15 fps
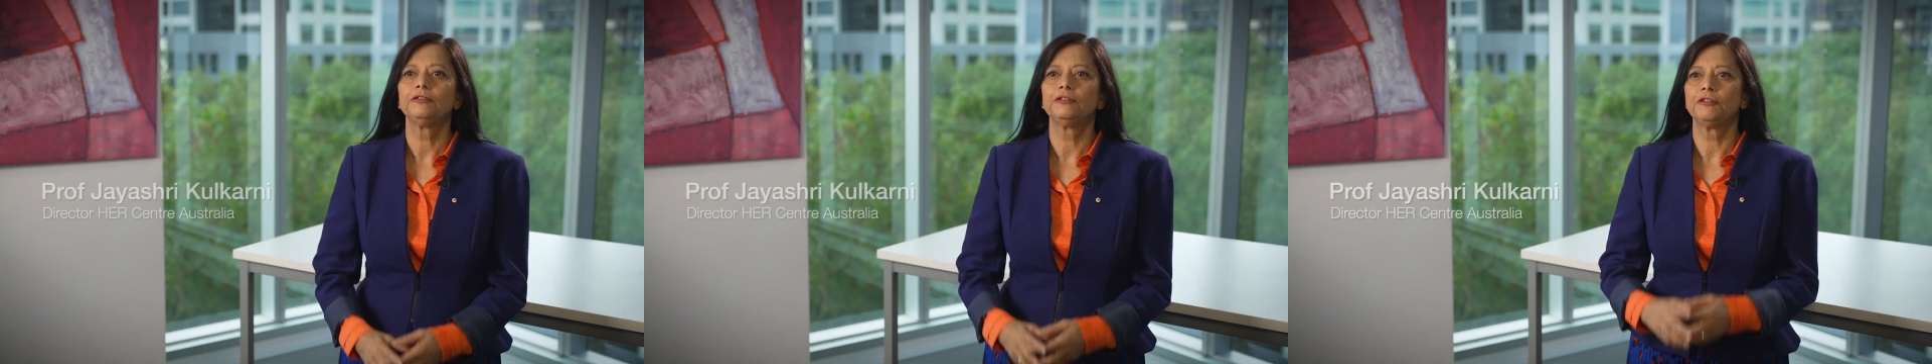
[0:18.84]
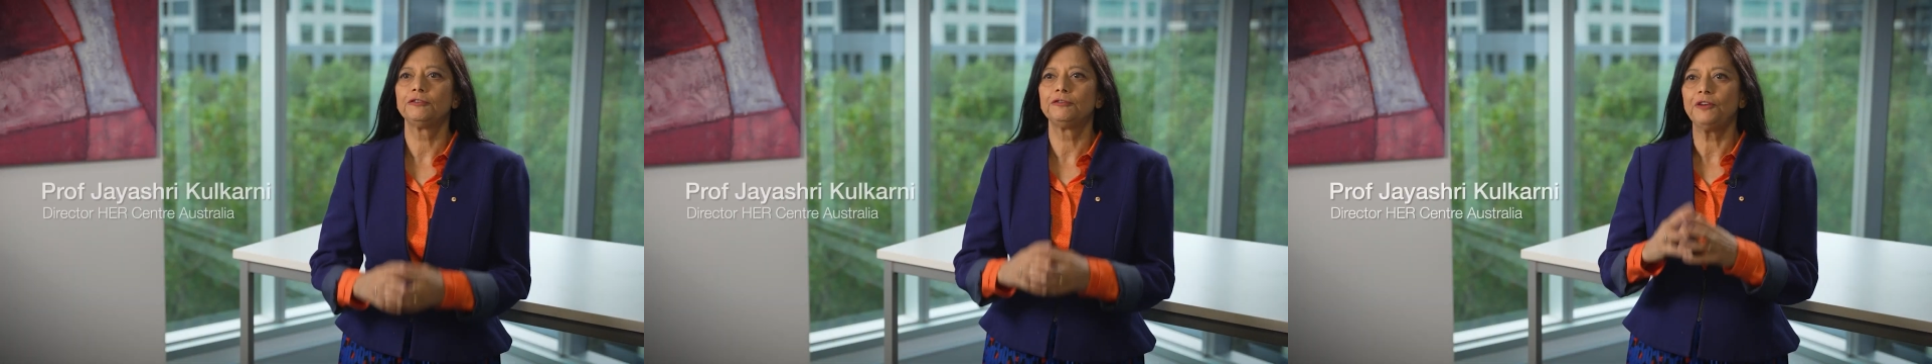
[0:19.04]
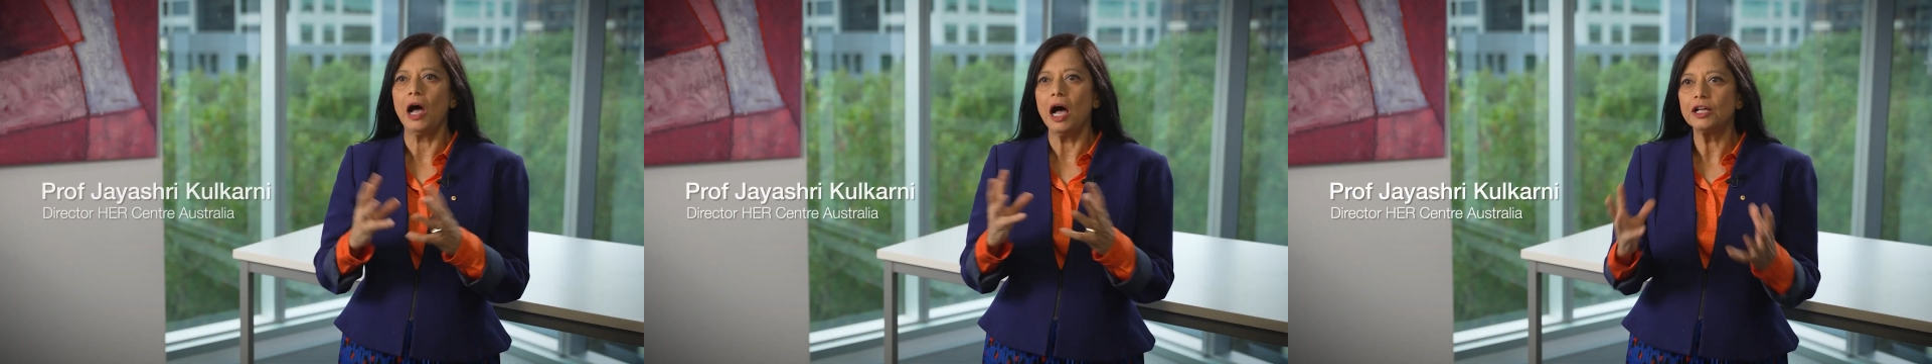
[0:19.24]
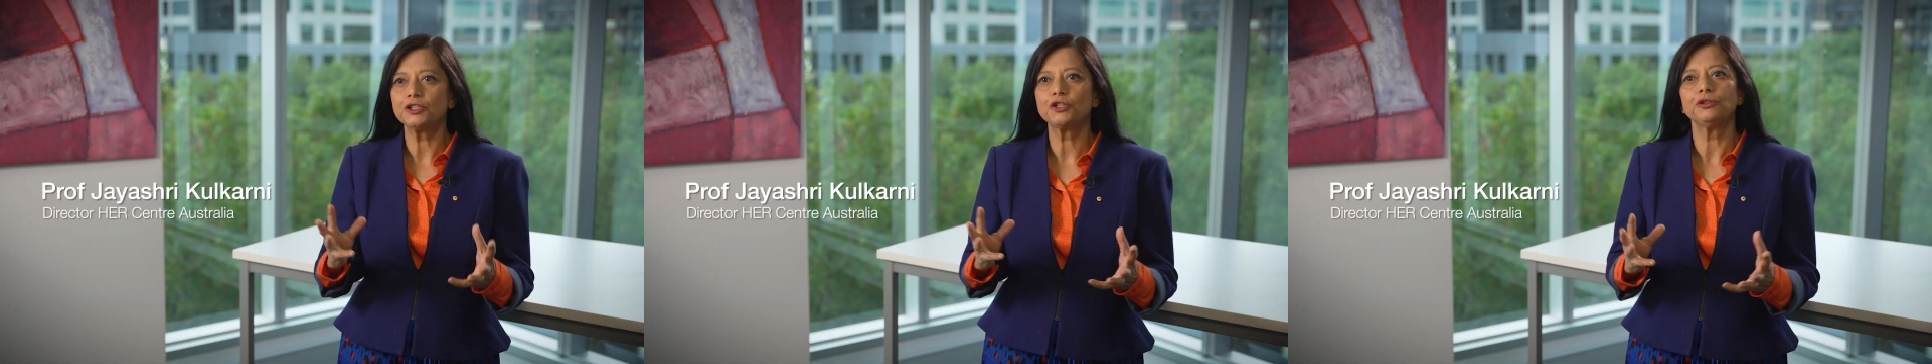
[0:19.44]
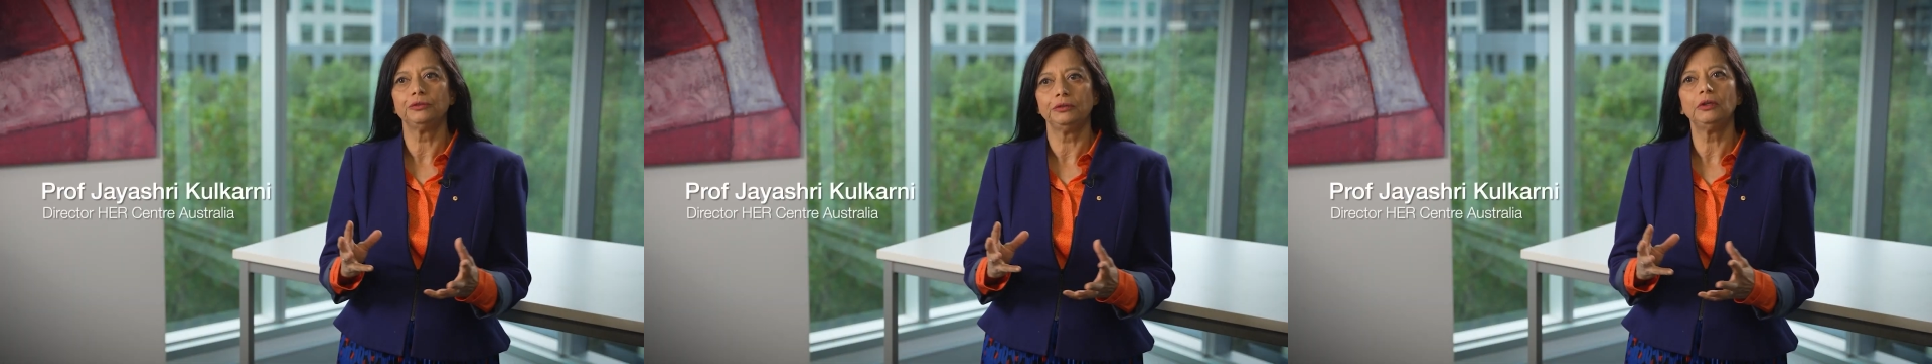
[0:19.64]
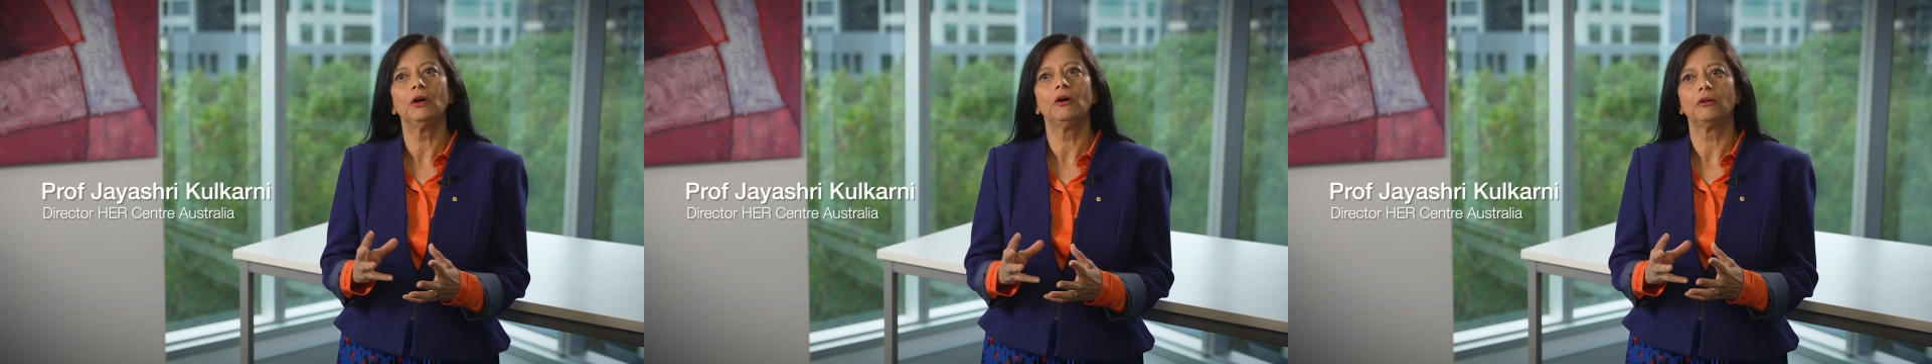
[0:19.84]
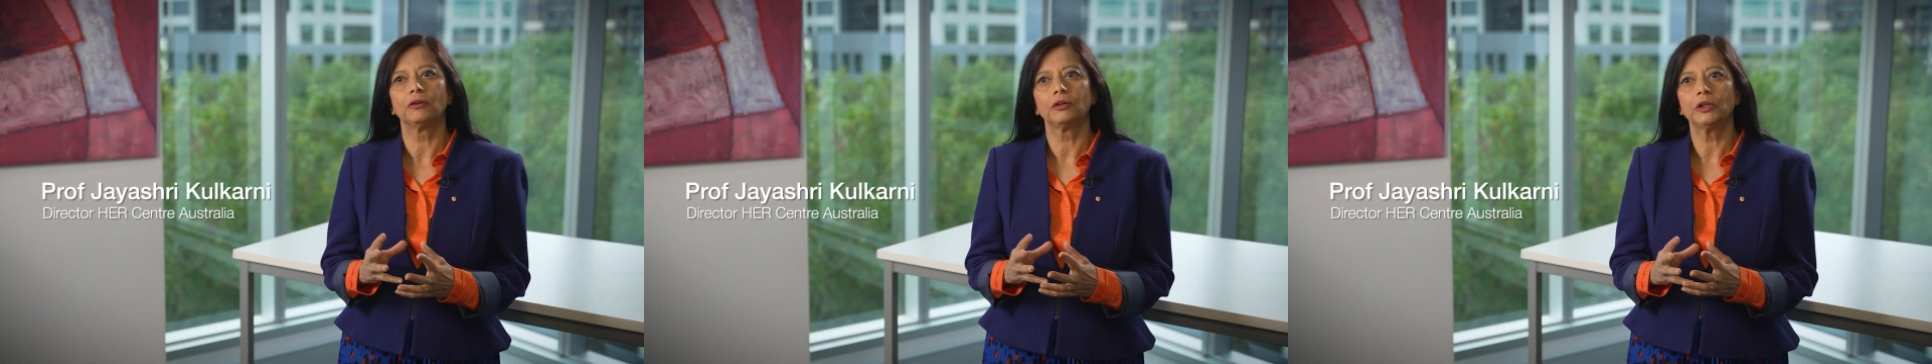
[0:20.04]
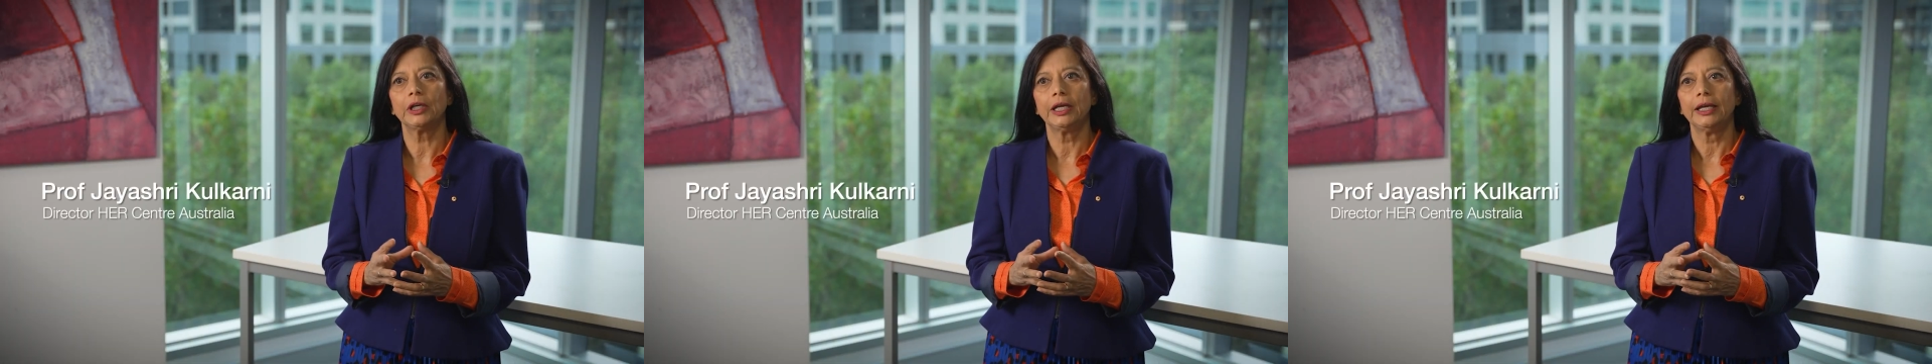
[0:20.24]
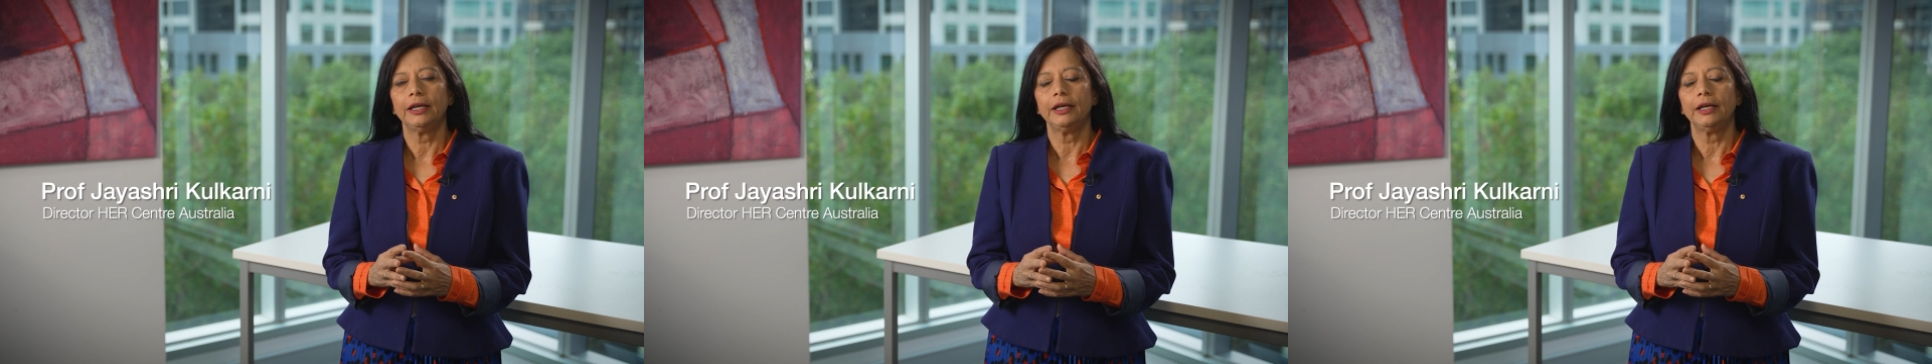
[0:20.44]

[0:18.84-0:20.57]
for far too long,